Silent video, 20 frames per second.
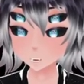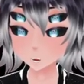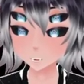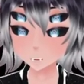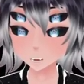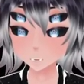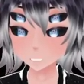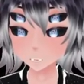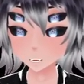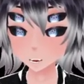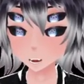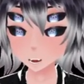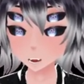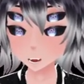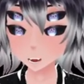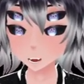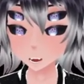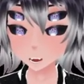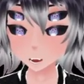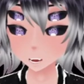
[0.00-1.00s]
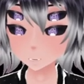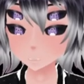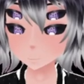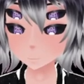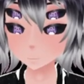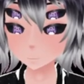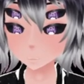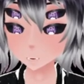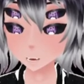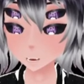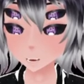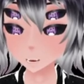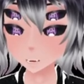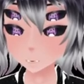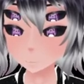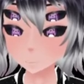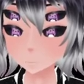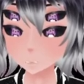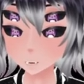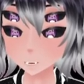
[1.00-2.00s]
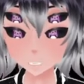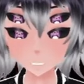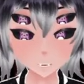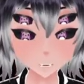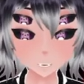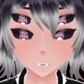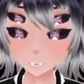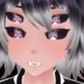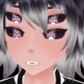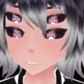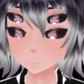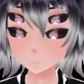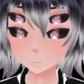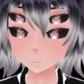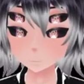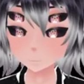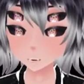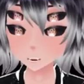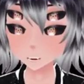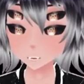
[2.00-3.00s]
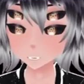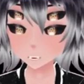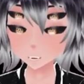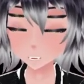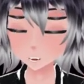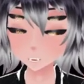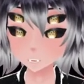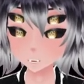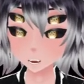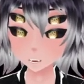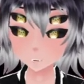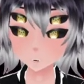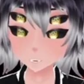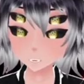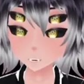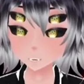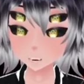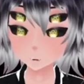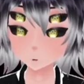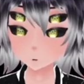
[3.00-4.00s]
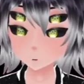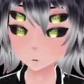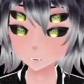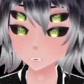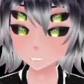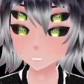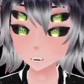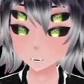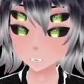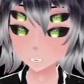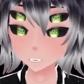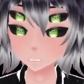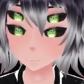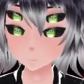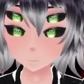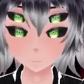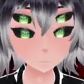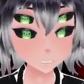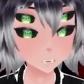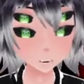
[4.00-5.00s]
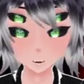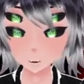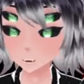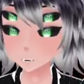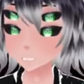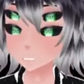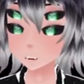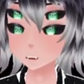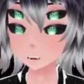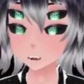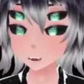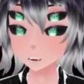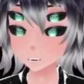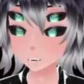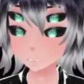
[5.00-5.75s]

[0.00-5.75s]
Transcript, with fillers: Days to Die. That's it. It's not Alpha 22, it's just 7 Days to Die.